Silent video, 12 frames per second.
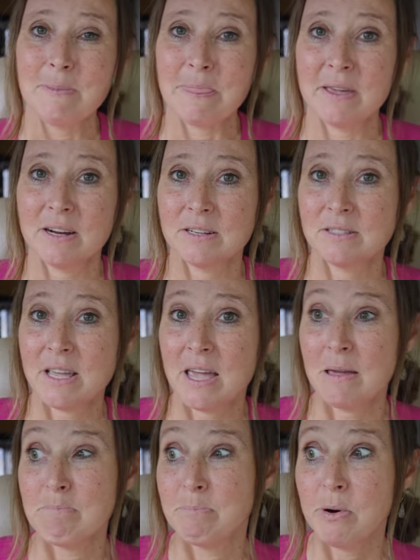there's
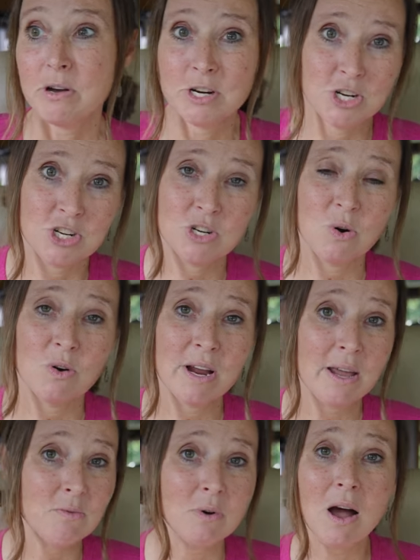a bush or
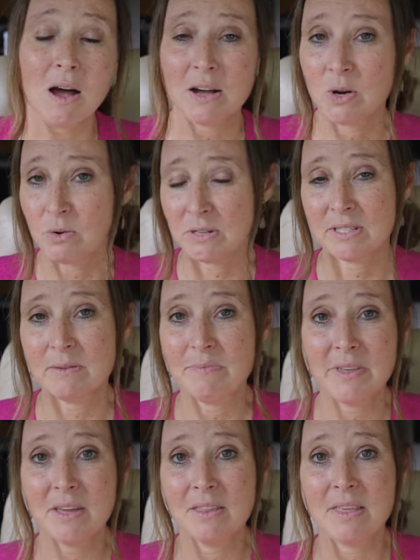a rock or
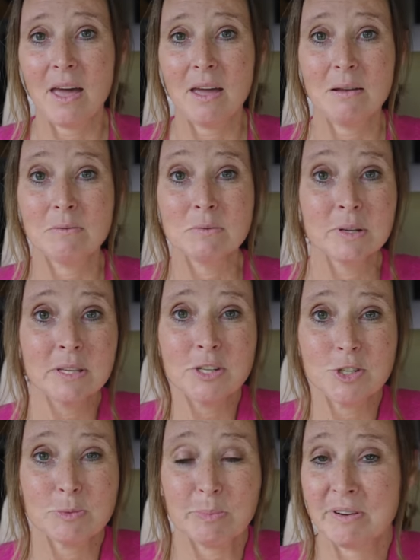something that really
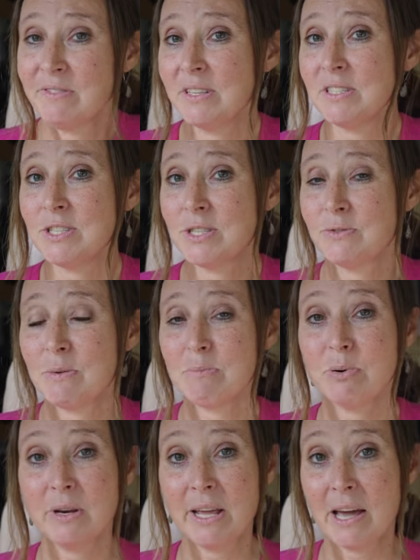just prevents us from
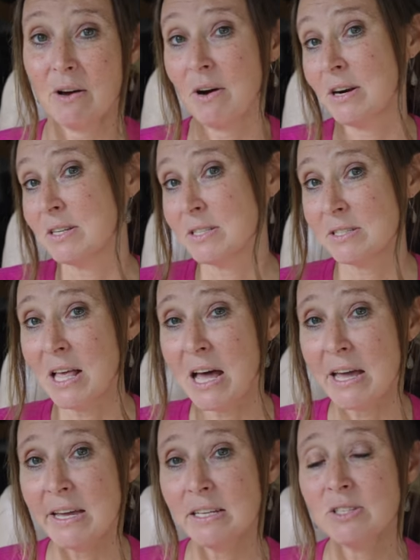putting out our
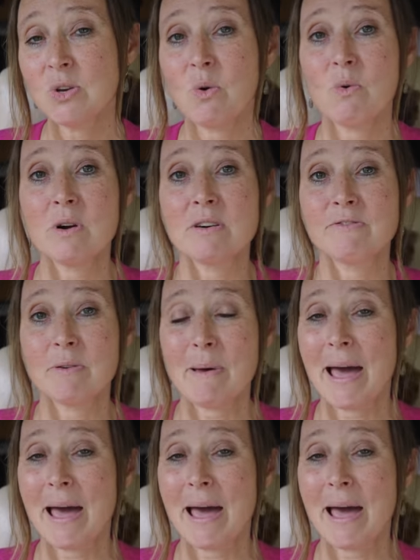slides or from